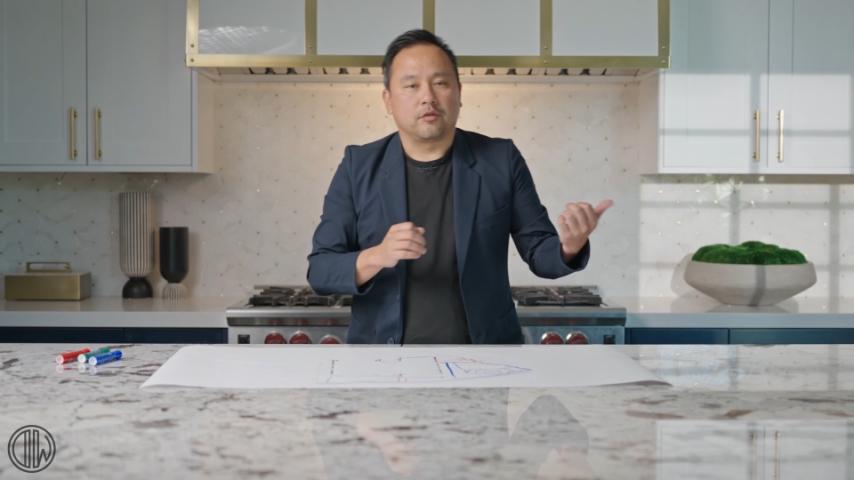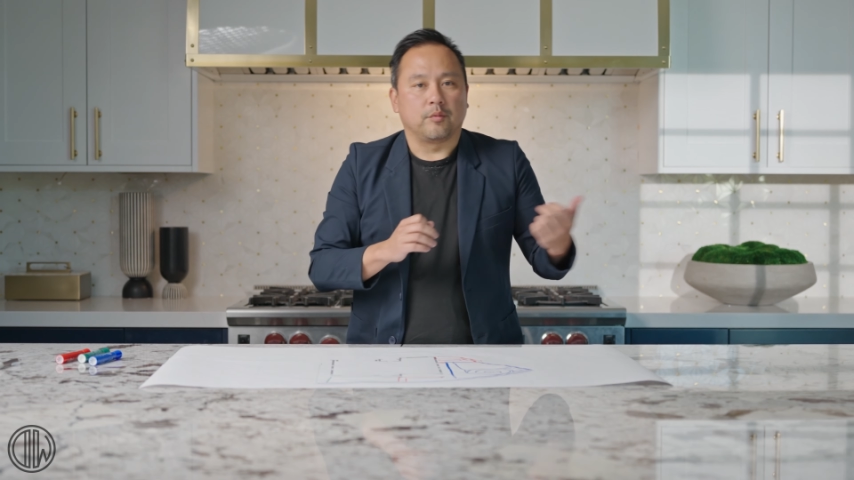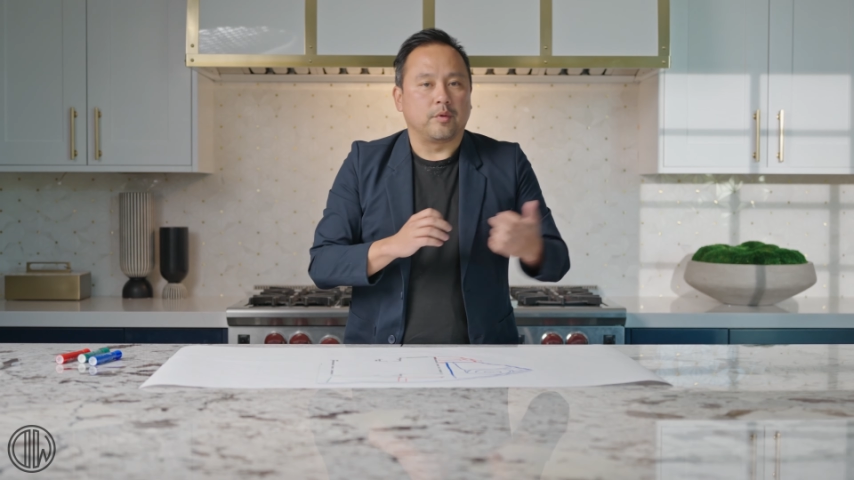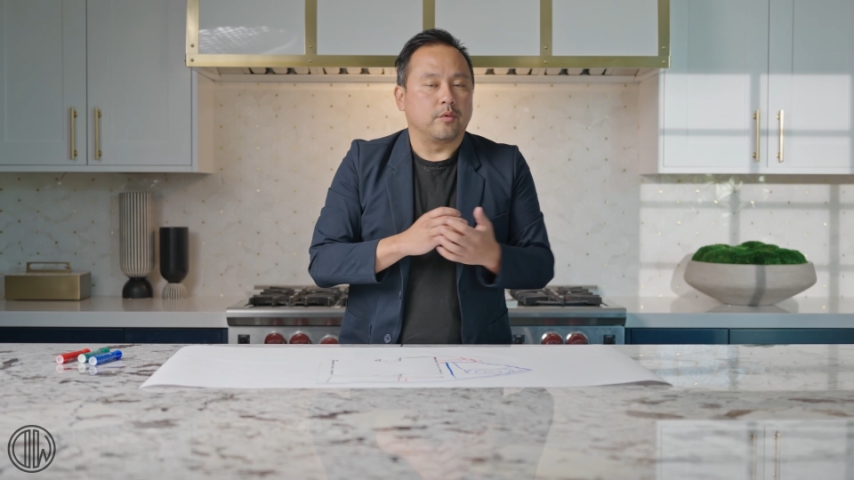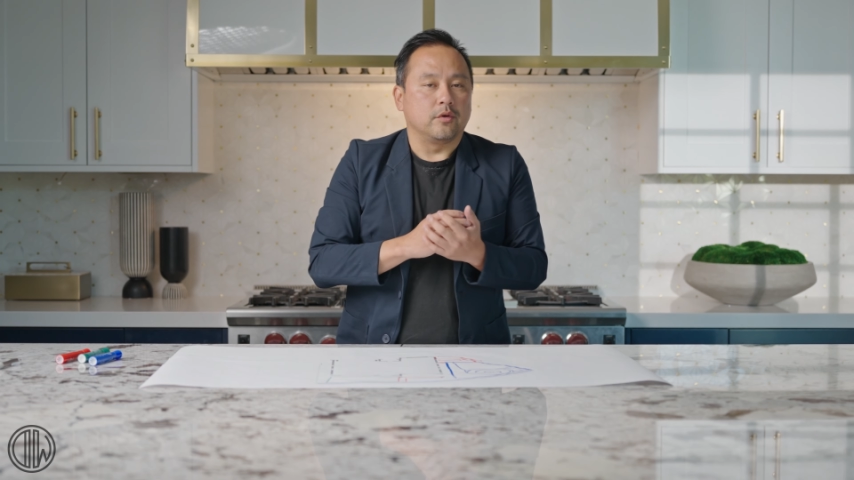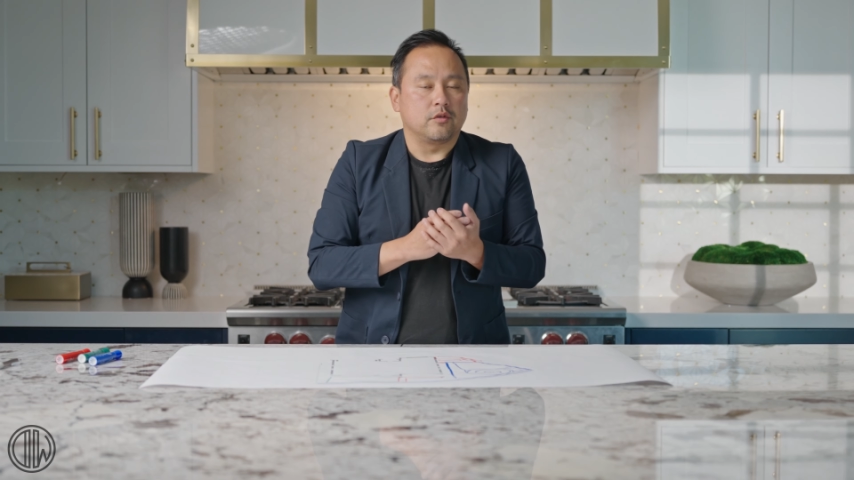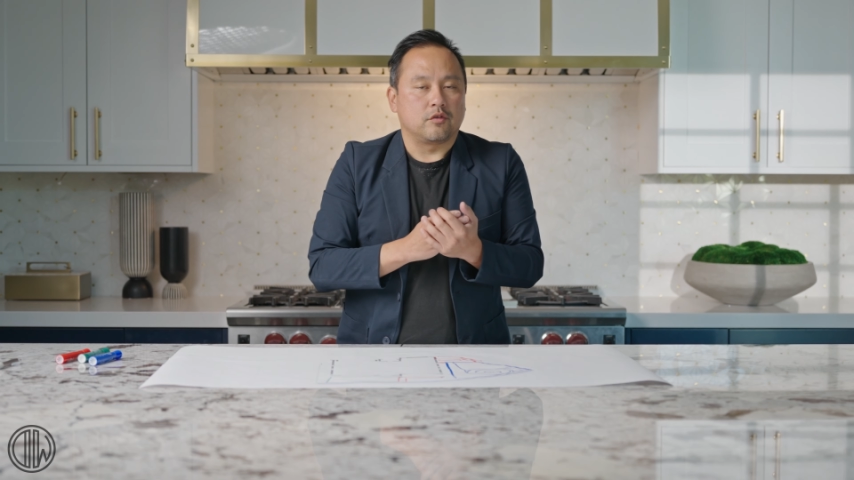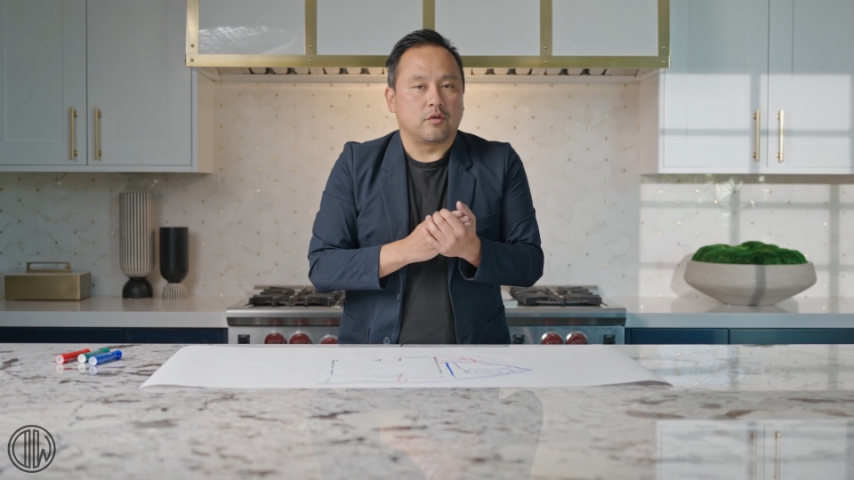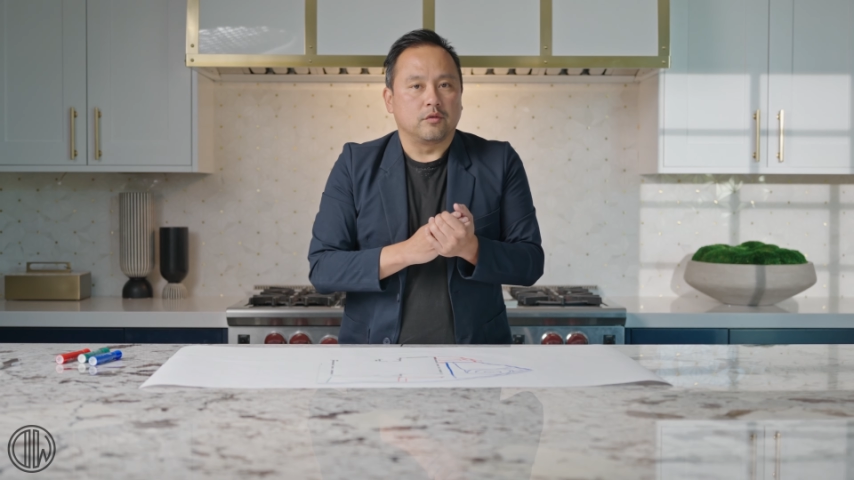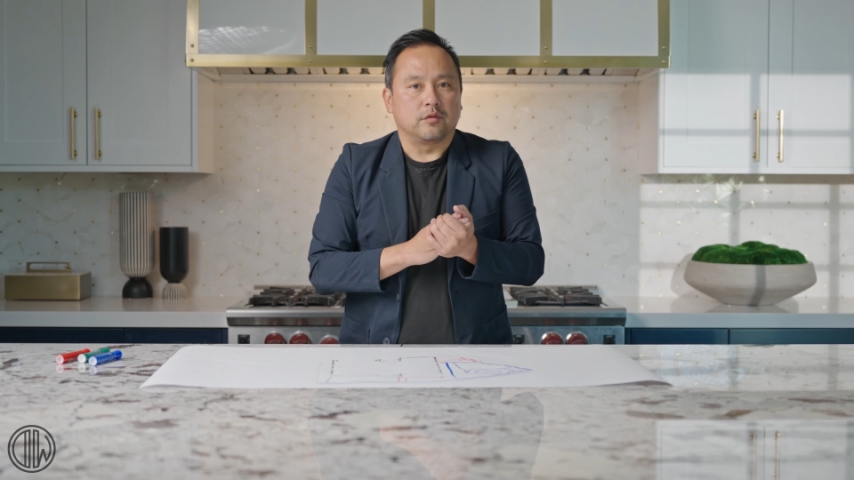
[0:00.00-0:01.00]
with people in the
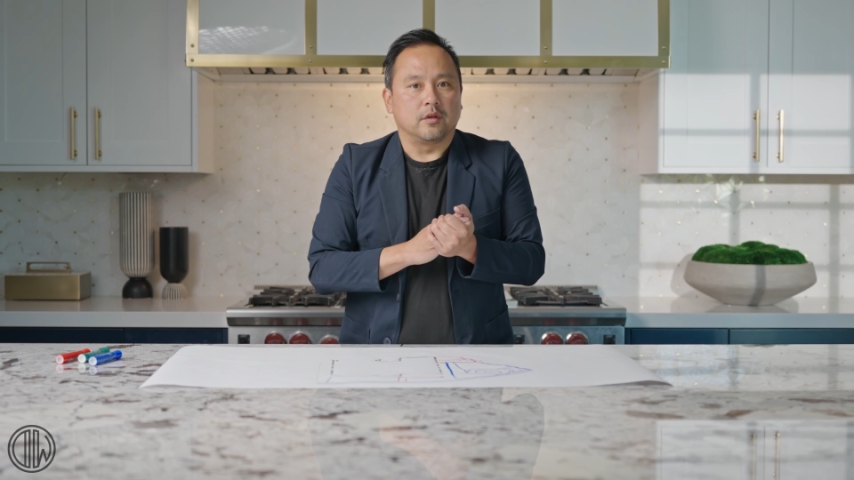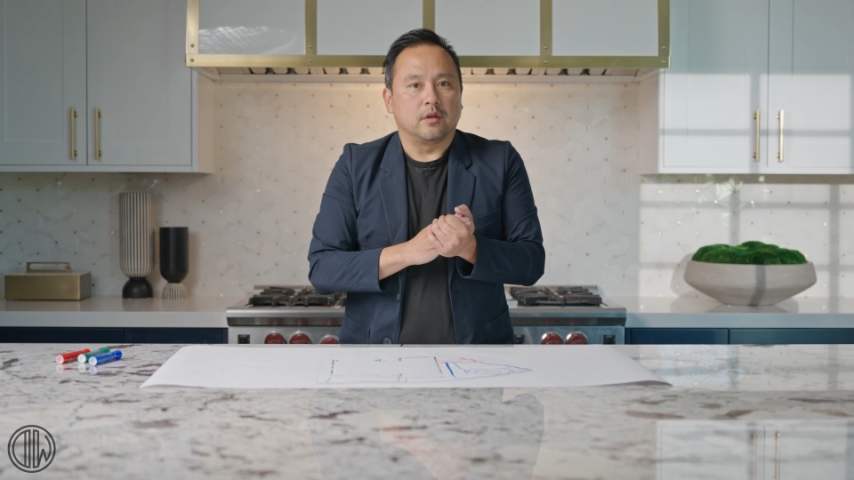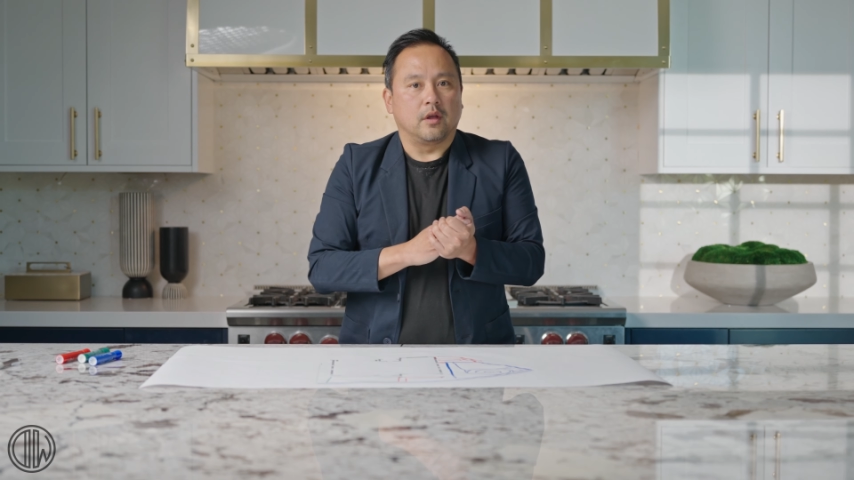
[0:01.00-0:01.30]
jacuzzi,